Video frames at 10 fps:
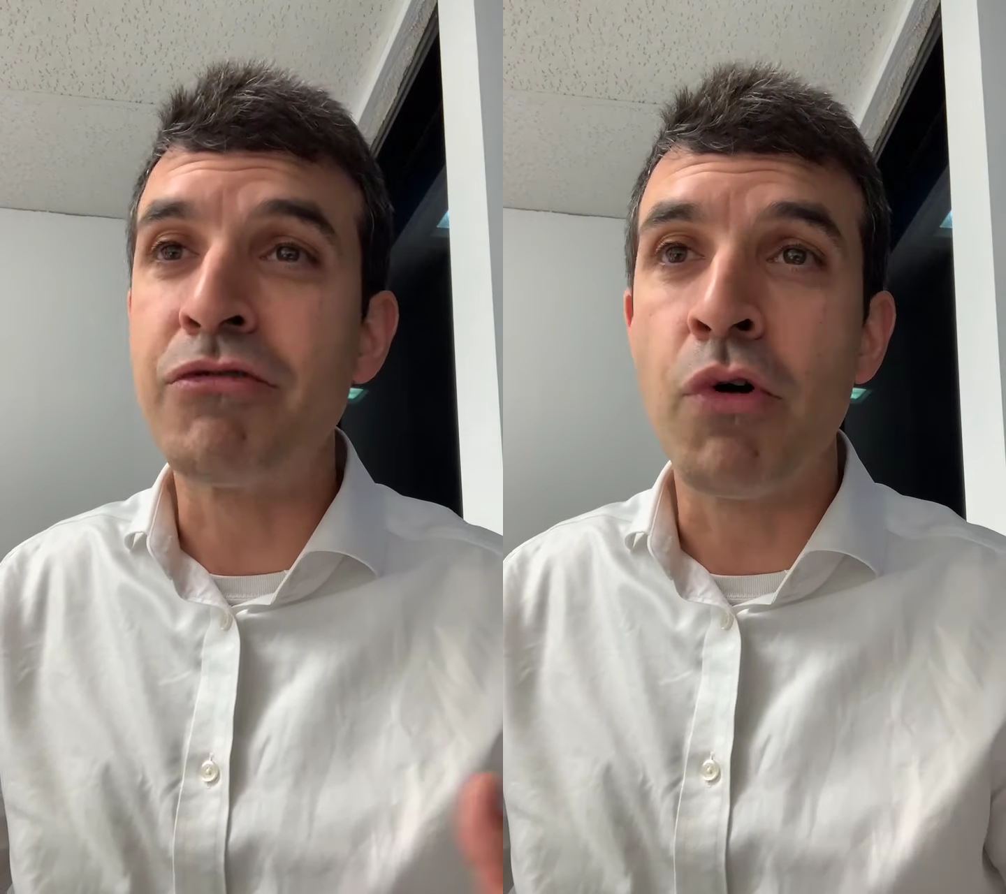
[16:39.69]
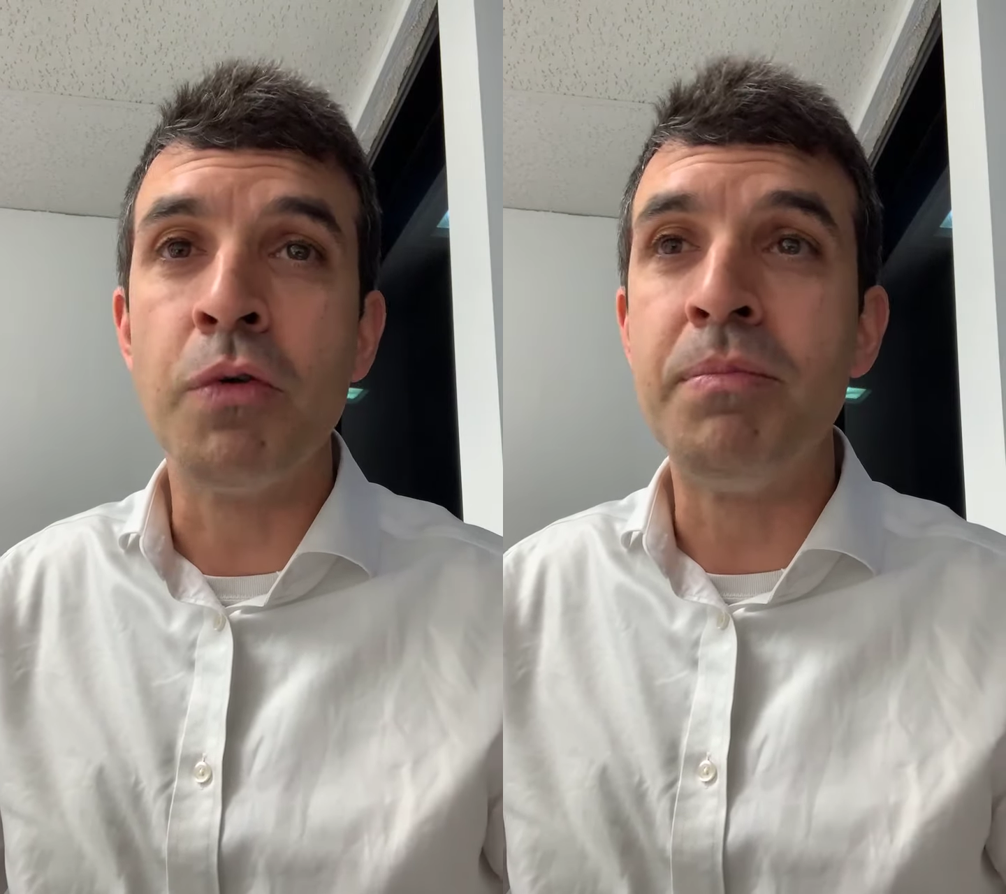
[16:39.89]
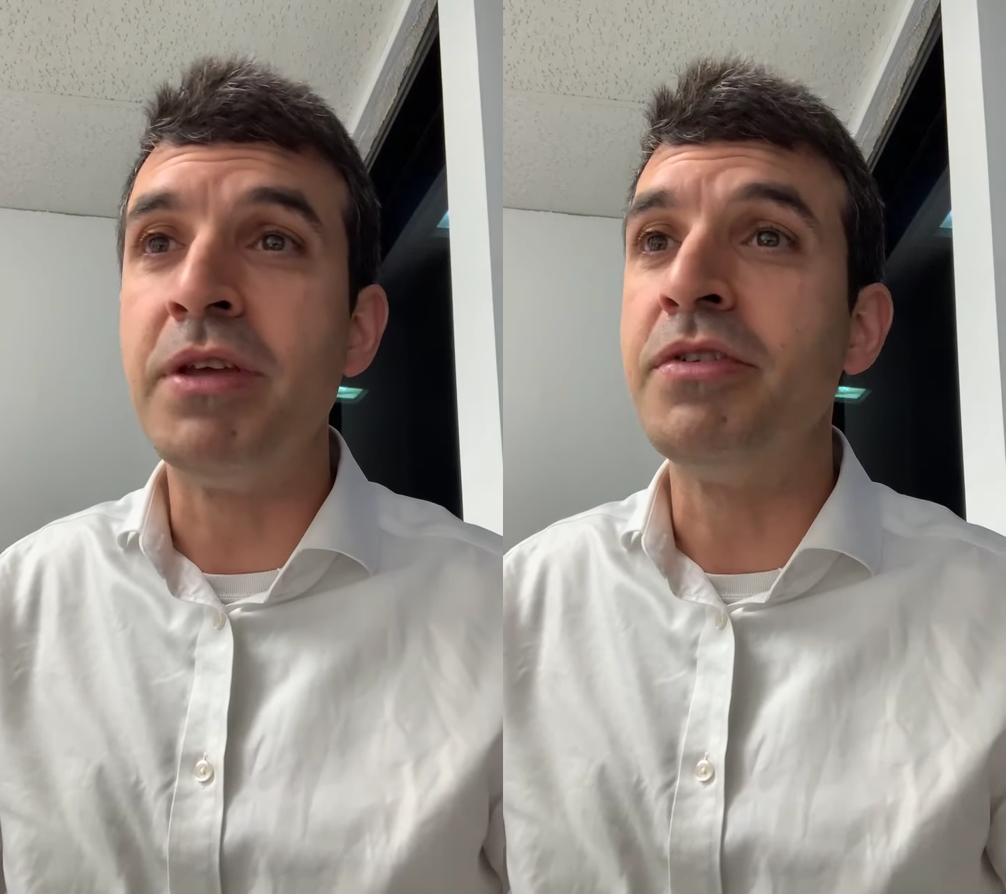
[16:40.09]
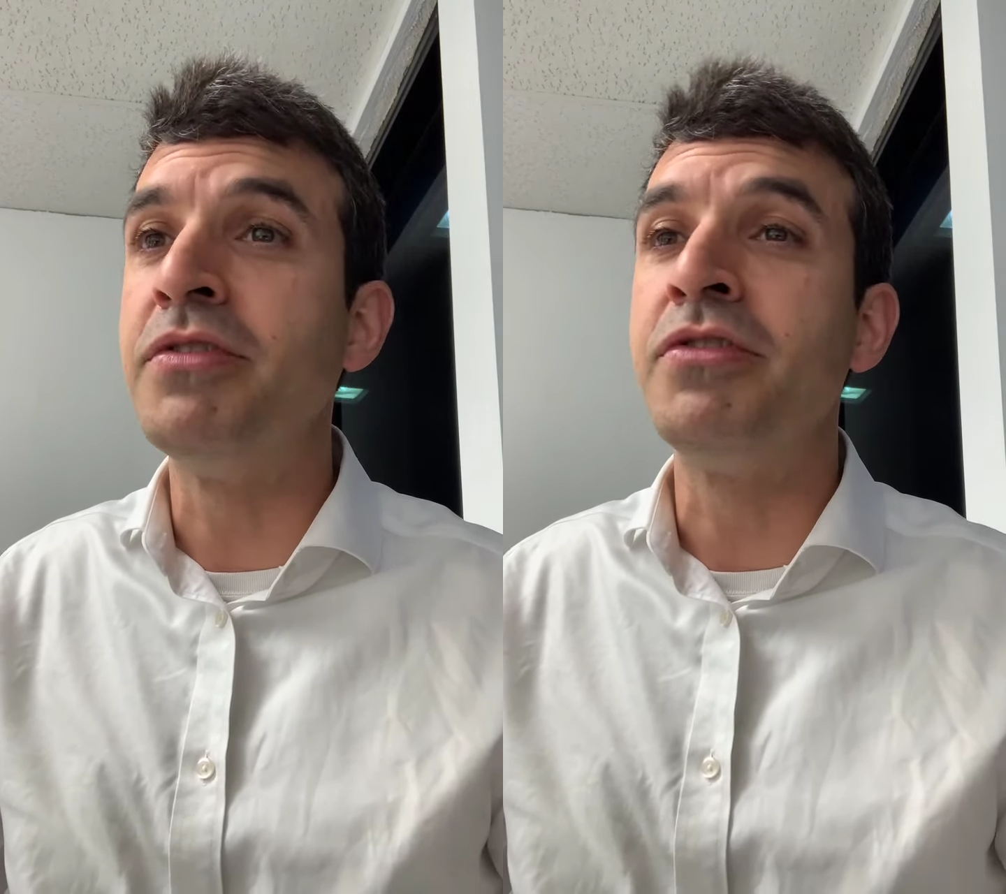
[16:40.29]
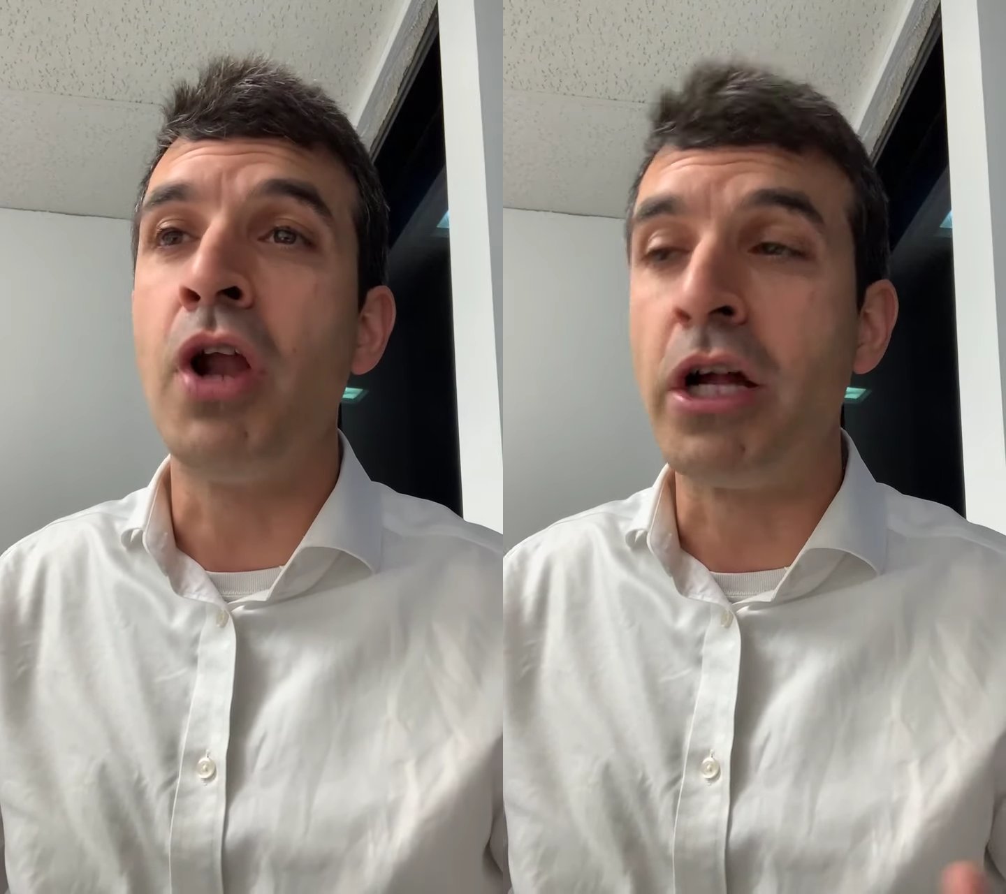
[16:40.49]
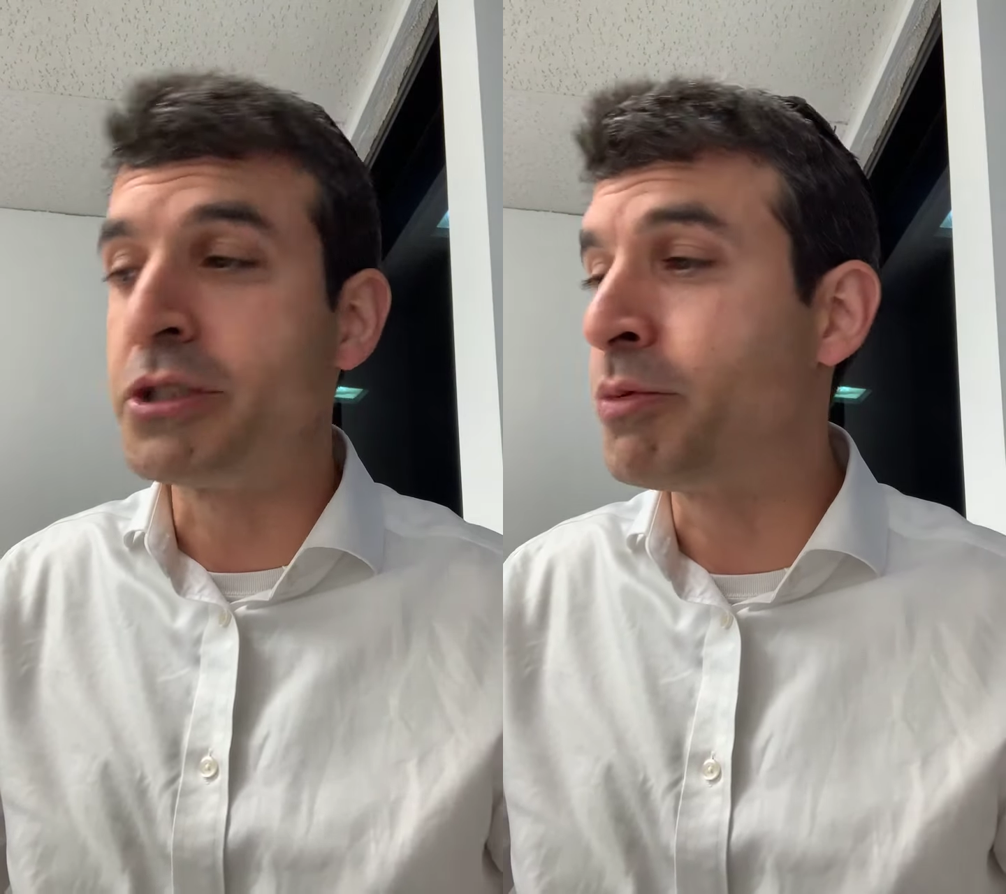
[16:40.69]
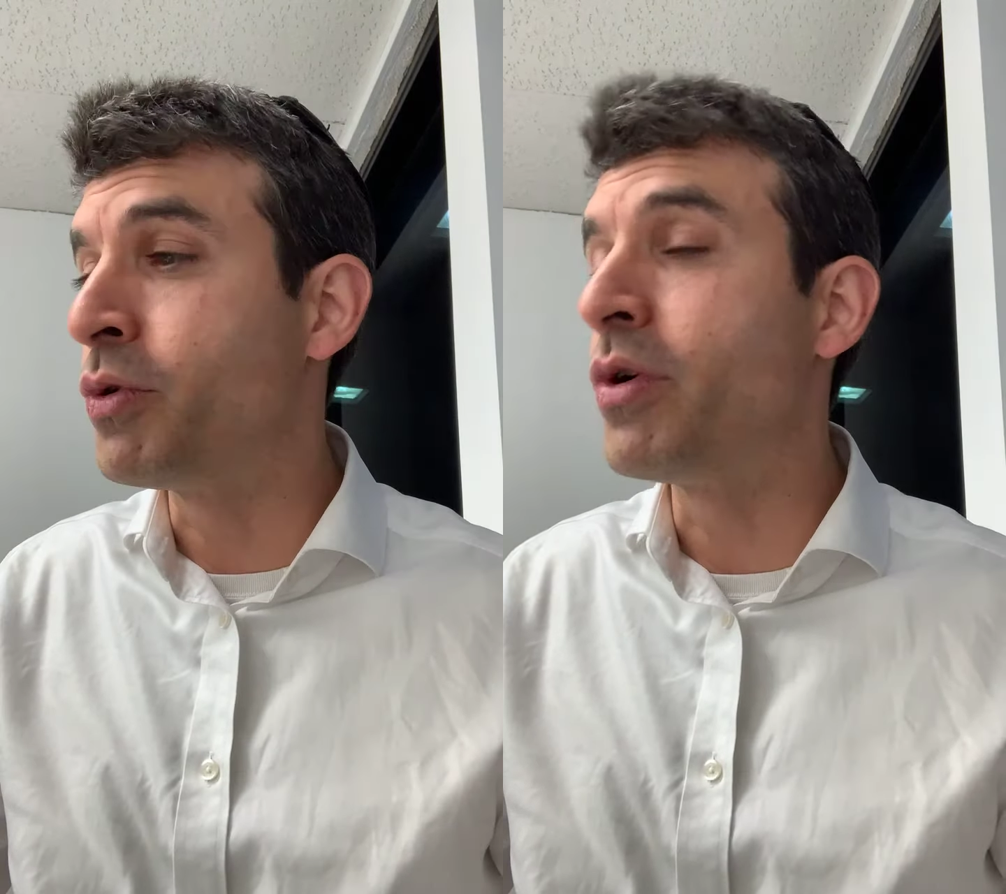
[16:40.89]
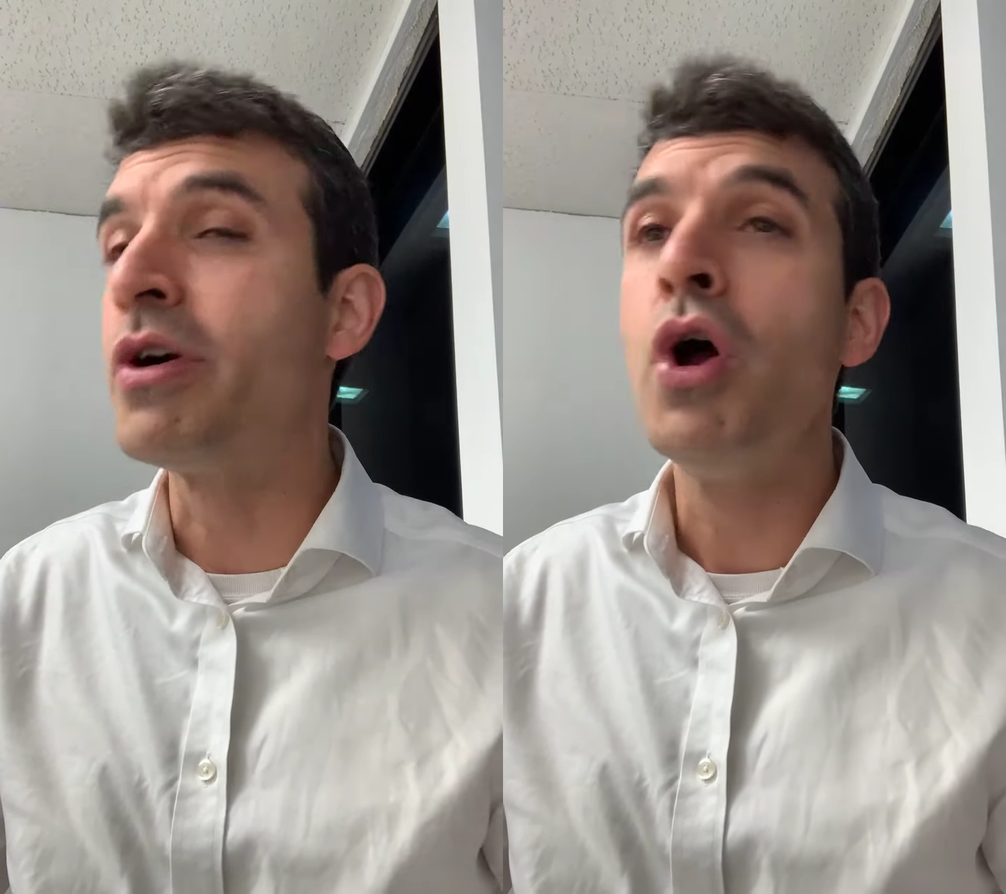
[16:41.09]
their own business, is an
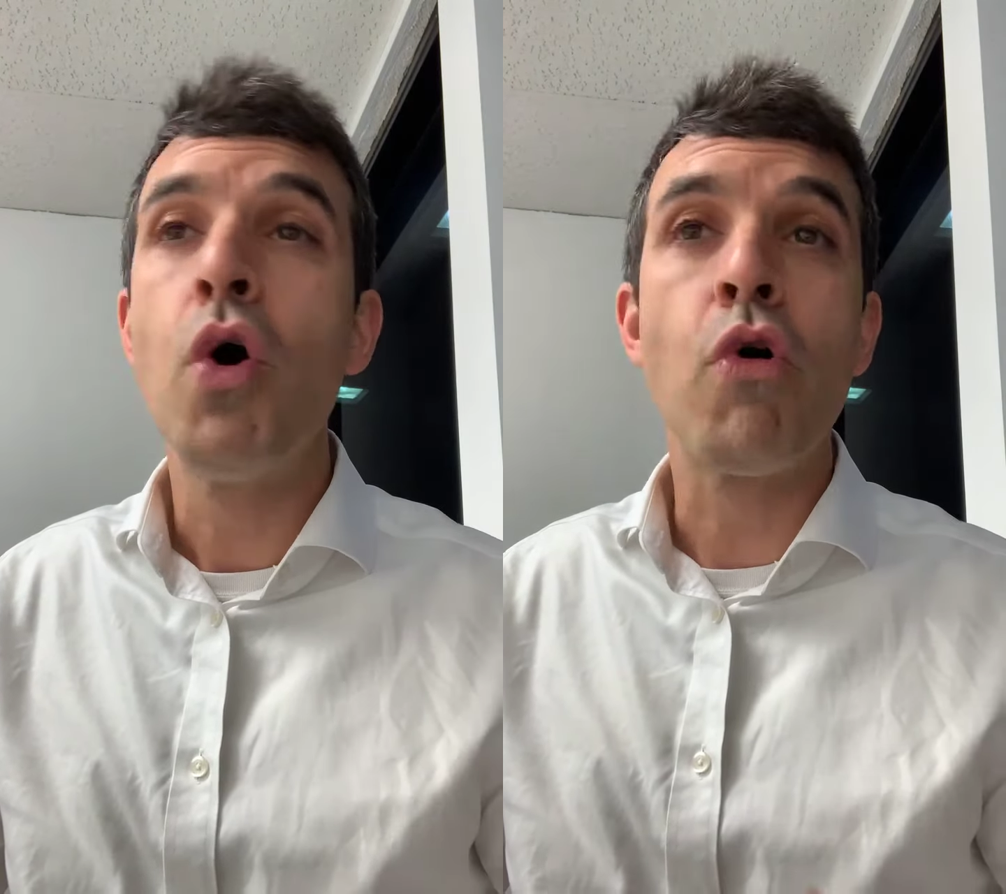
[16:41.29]
entrepreneur,